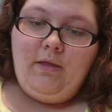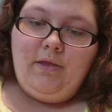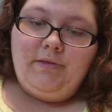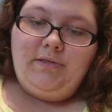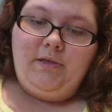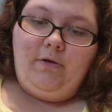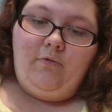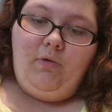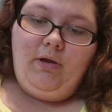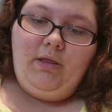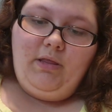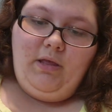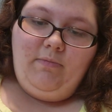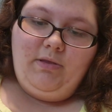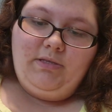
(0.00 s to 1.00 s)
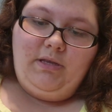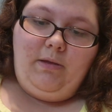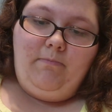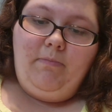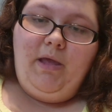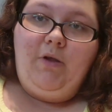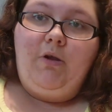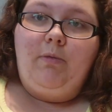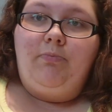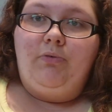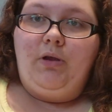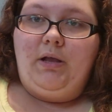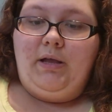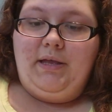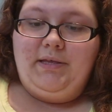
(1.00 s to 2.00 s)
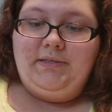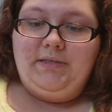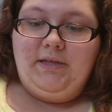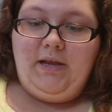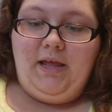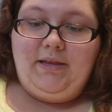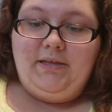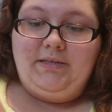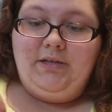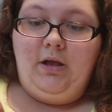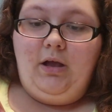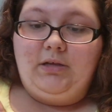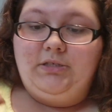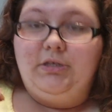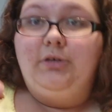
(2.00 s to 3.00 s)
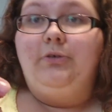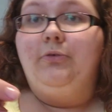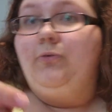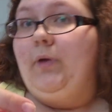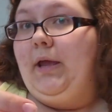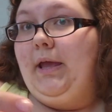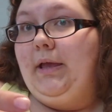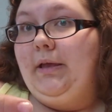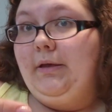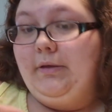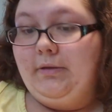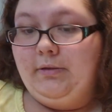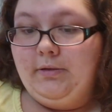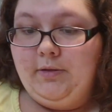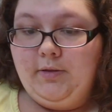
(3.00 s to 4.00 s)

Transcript: So one of them is an Ameriprise, and I had to talk to Greg